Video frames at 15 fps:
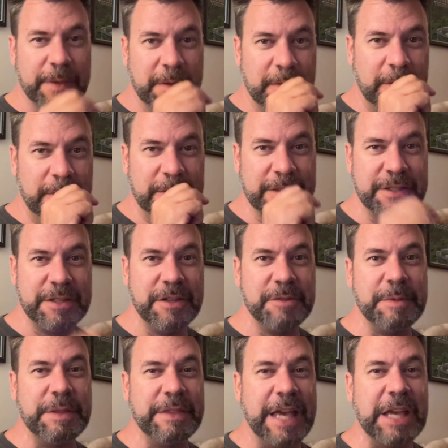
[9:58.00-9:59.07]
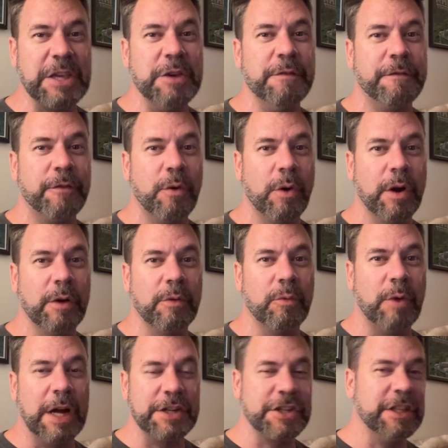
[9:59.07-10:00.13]
Excuse me. Thank you for
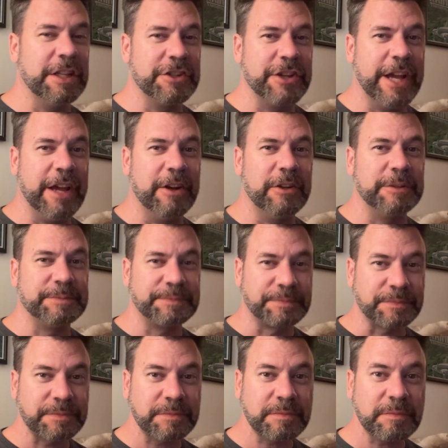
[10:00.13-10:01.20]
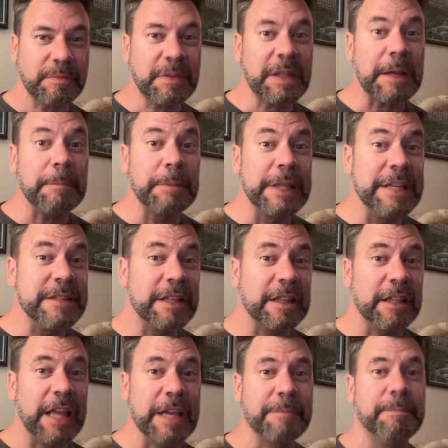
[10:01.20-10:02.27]
watching the channel. Please hit the
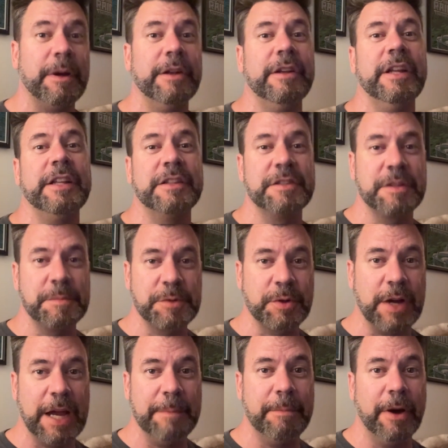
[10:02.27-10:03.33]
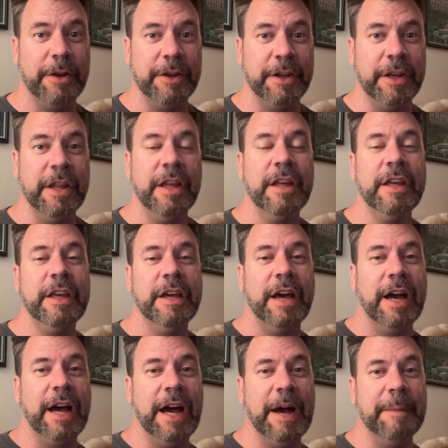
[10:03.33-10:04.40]
like button, hit the subscribe button.
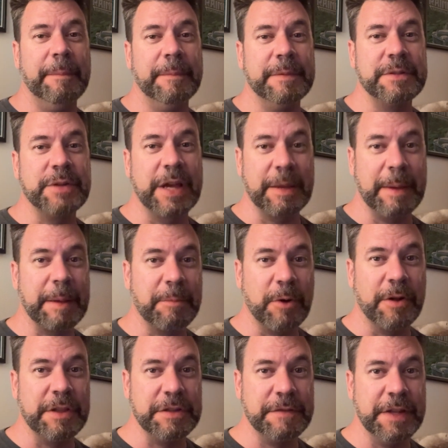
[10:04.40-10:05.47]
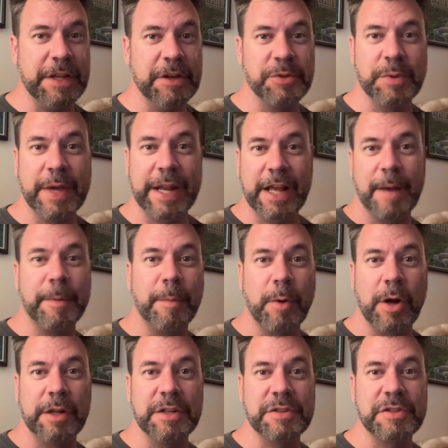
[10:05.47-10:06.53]
so I can more of these videos. We got a couple
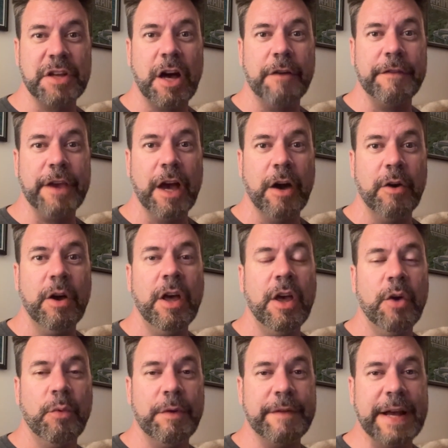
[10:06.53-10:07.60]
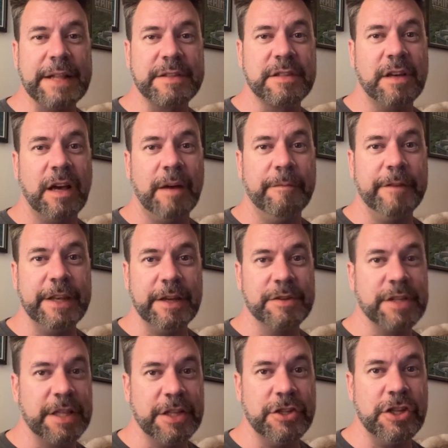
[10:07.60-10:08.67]
more on the Stelvio. We've got some videos
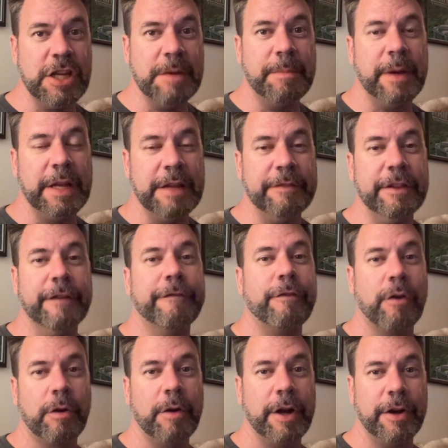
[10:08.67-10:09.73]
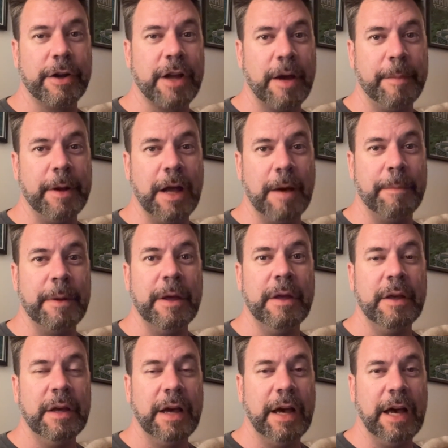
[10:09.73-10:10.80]
on the Jeep and even the 4Runner coming up,
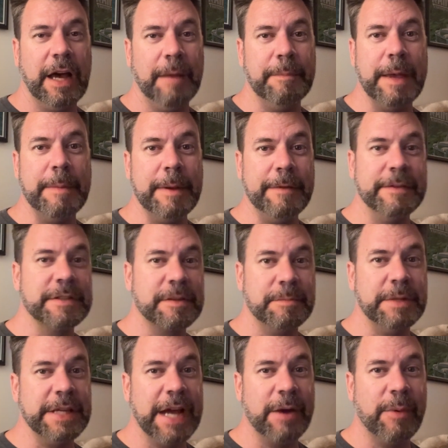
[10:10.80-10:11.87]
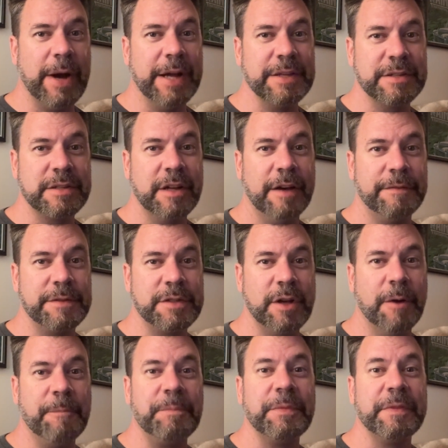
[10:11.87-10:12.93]
maybe even some DIY stuff.
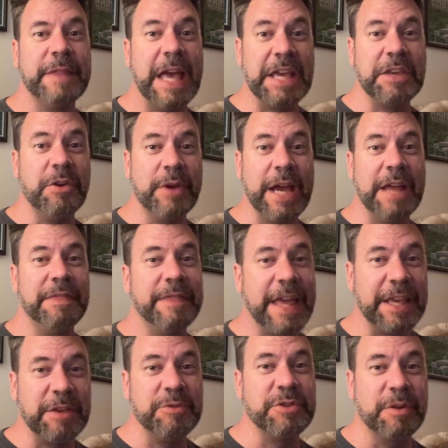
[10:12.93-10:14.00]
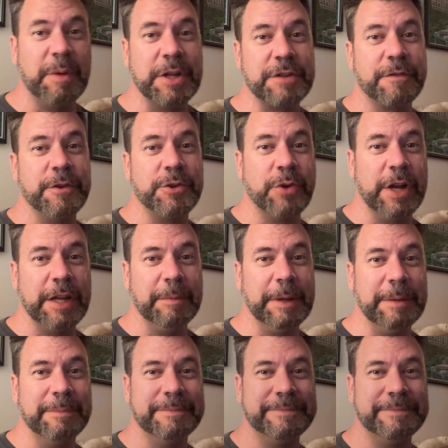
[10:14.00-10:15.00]
So thank you again. Thank you so much for joining me.